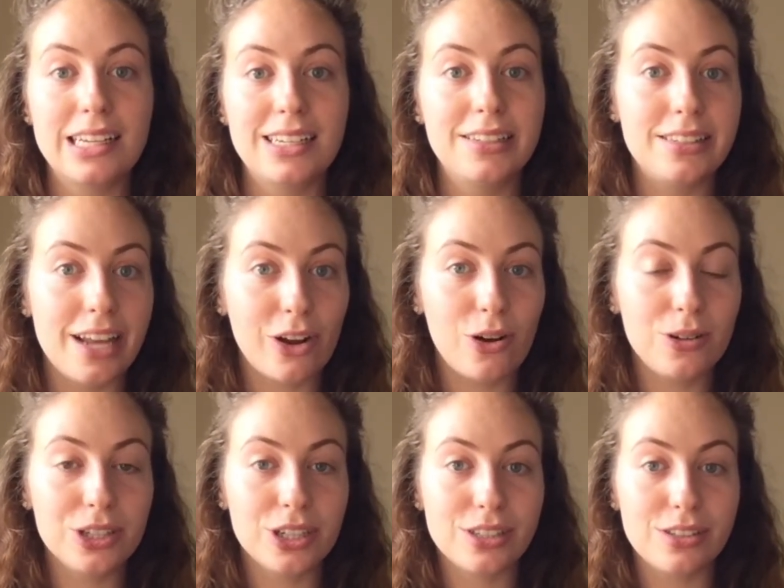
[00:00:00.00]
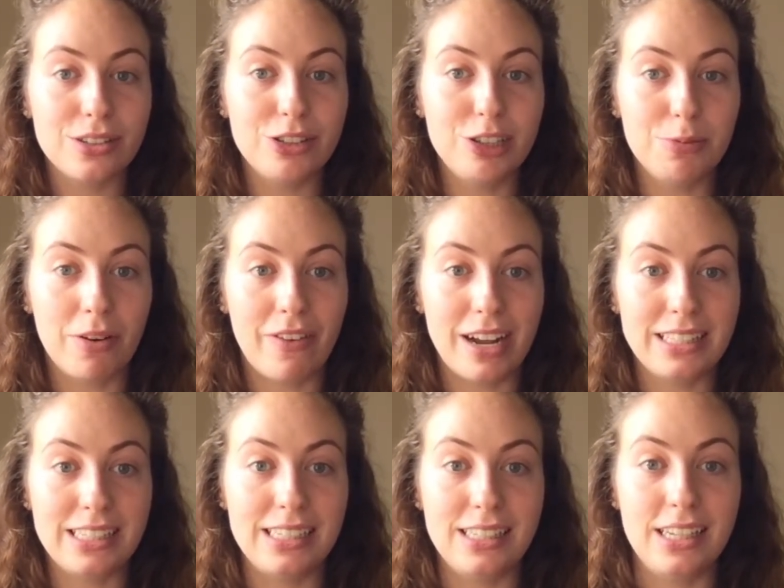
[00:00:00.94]
stakeholders,
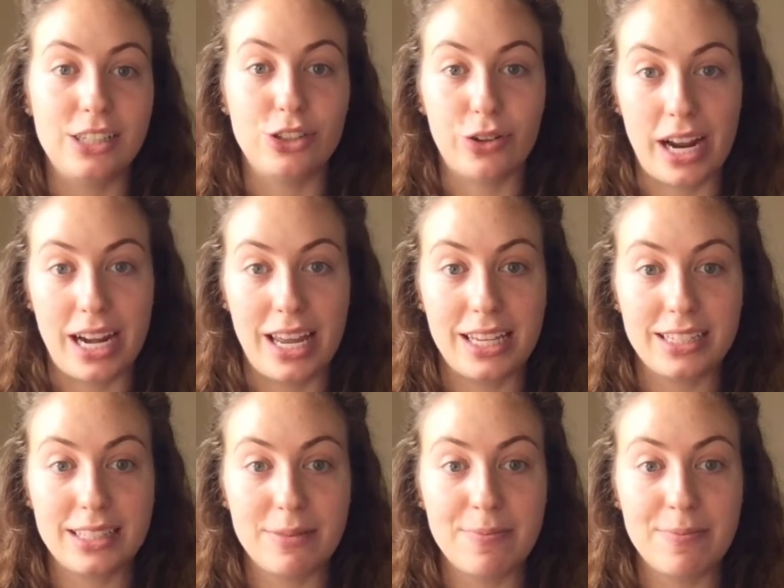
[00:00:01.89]
supervisees, and trainees.